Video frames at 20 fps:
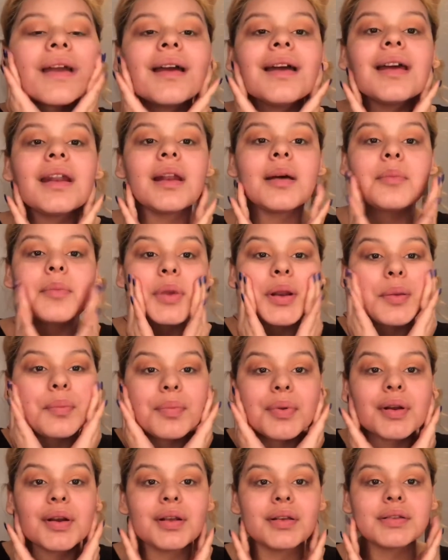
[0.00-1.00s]
And I'm going to
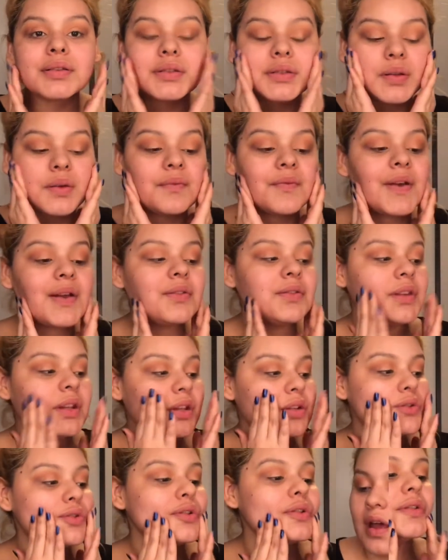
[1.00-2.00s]
put on some
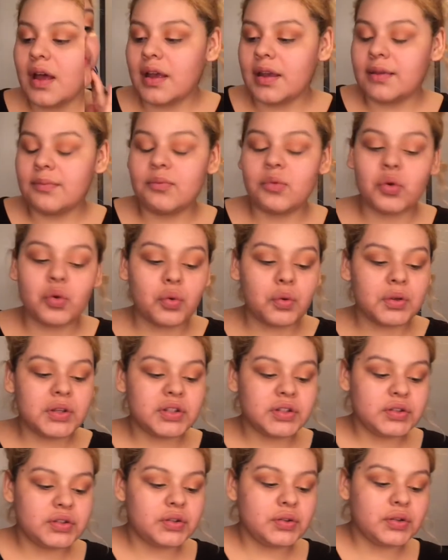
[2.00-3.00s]
foundation. I'm
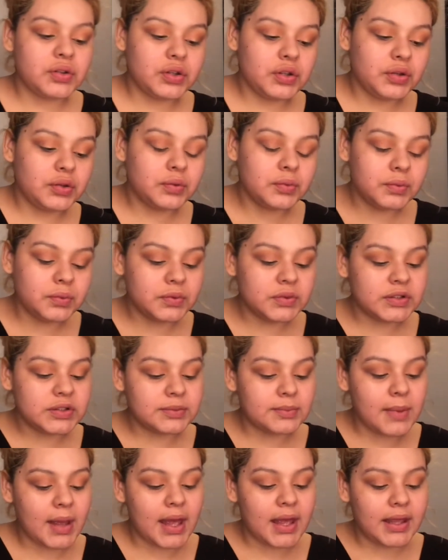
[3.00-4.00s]
going to
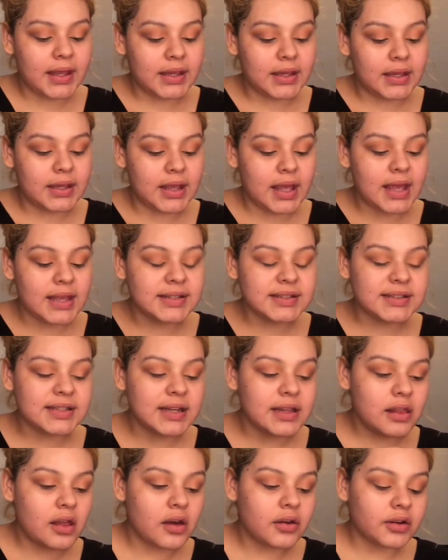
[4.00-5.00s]
use my
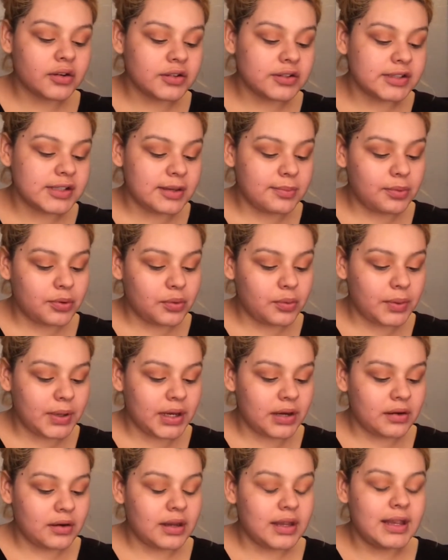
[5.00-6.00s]
Estee Lauder Double
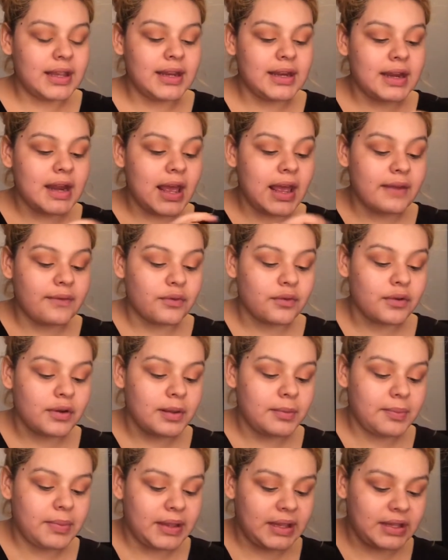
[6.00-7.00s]
Wear in
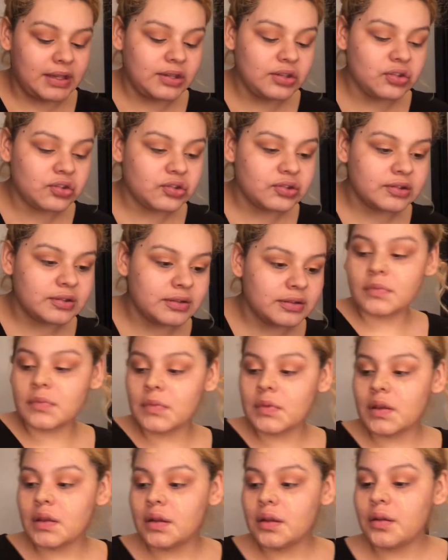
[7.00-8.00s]
Ivory Beige.
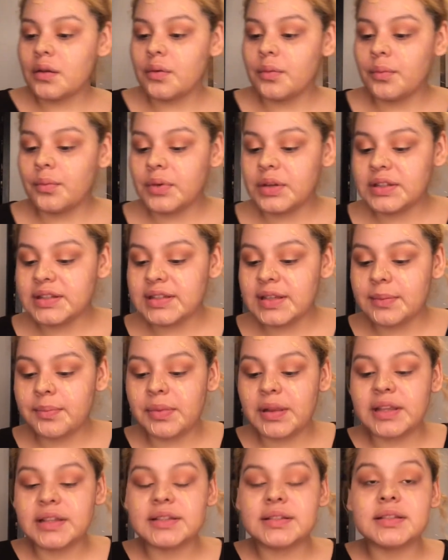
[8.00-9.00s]
Once I
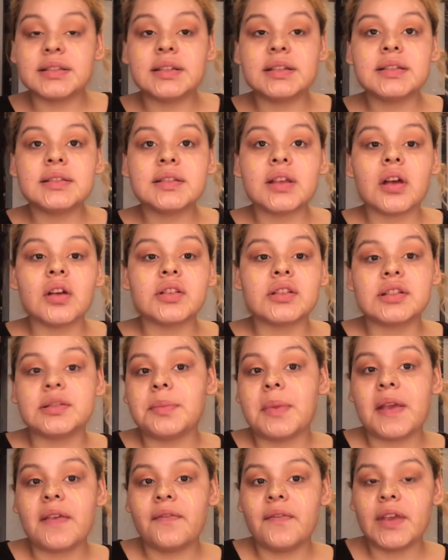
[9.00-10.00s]
place this onto
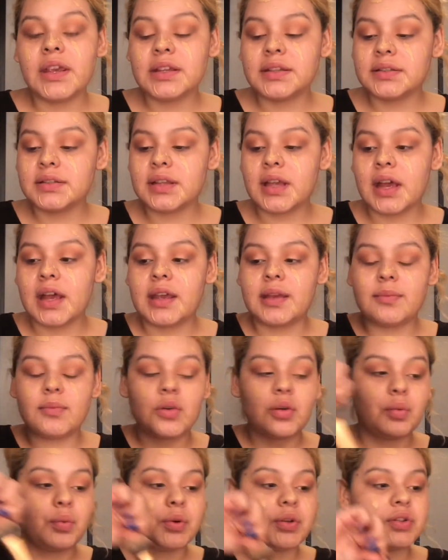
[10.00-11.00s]
my face, I'm
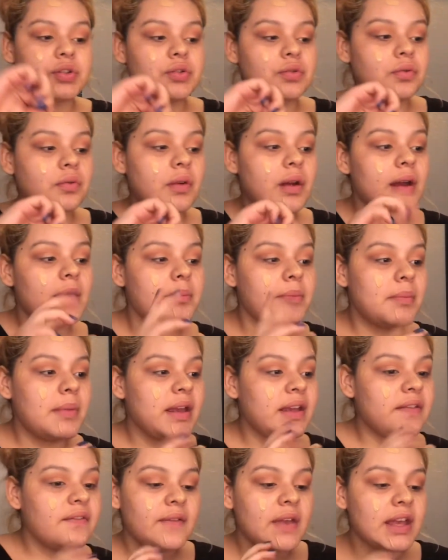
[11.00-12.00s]
going to grab
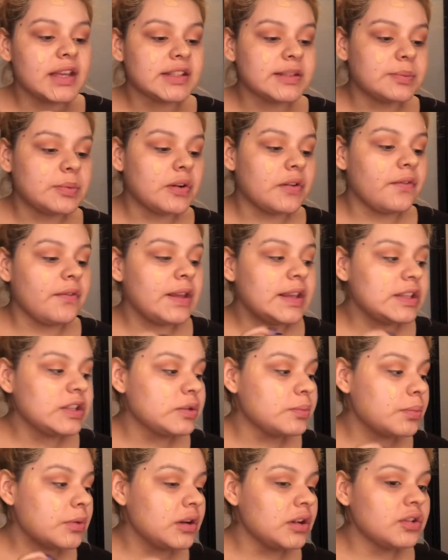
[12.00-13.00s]
my Expert Face
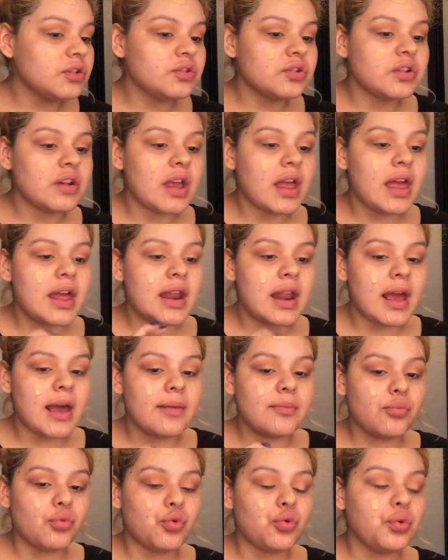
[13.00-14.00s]
Brush and
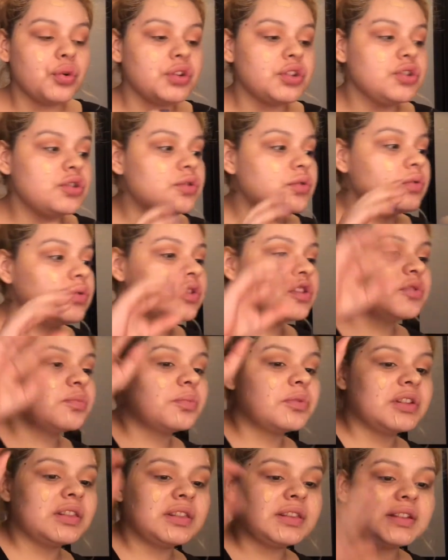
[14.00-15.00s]
I'm going to
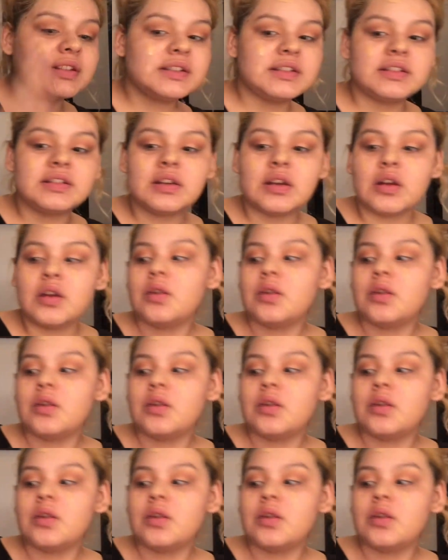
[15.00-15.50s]
spread this